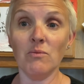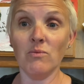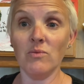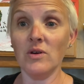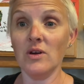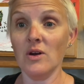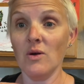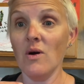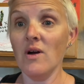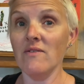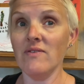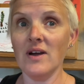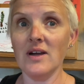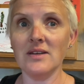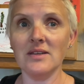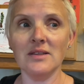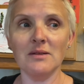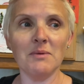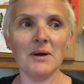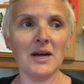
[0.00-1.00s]
you know, I've had
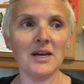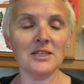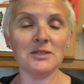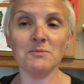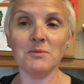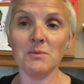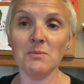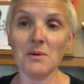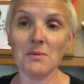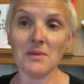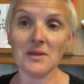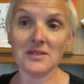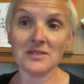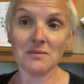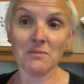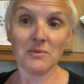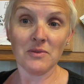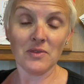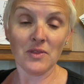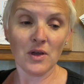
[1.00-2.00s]
in the past, but maybe that's
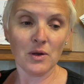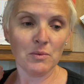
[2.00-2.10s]
something that I